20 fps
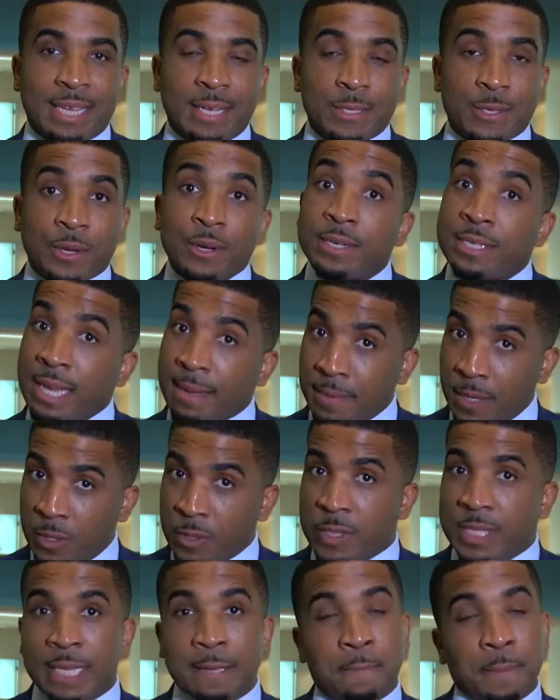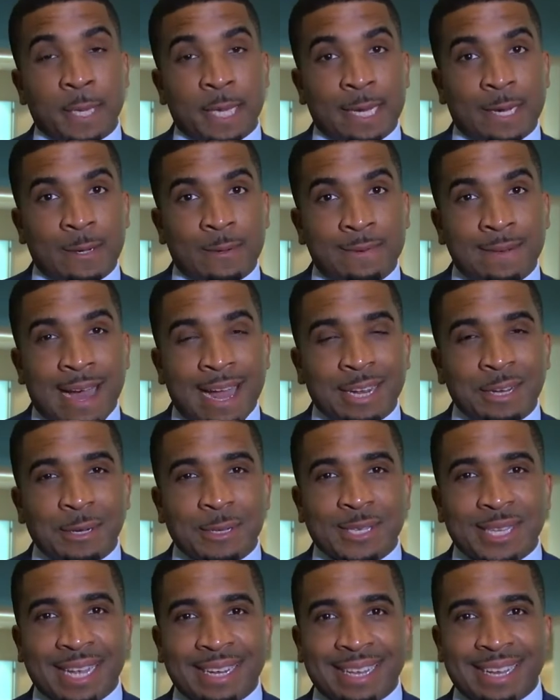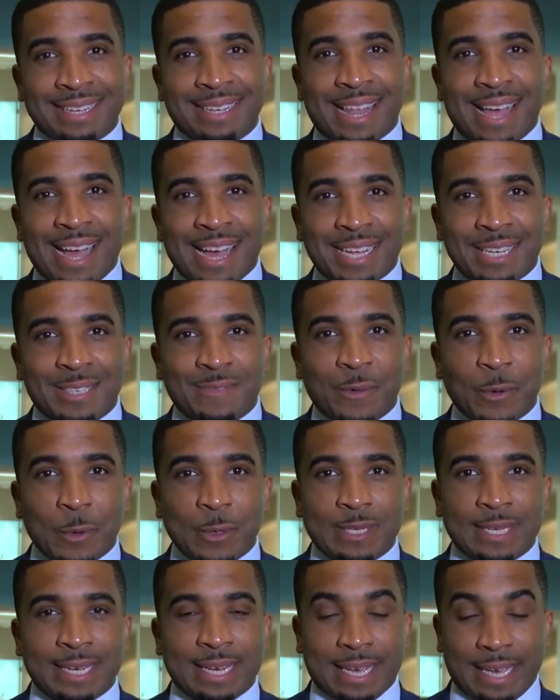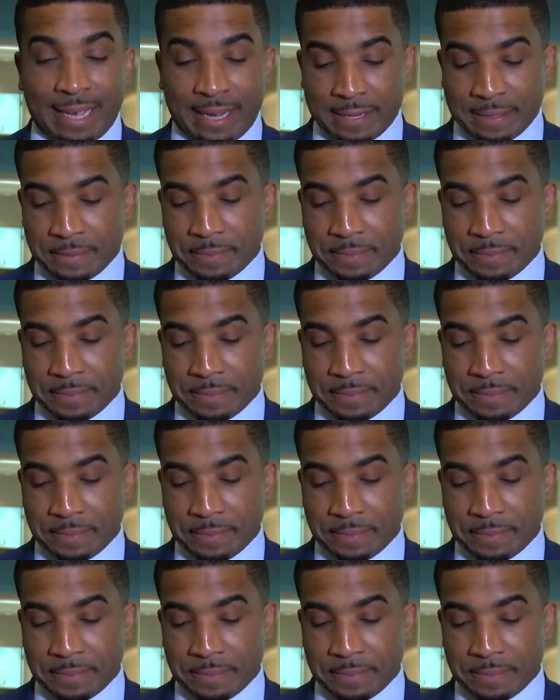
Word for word: these are your WCPO 9 on Your Side headlines for today.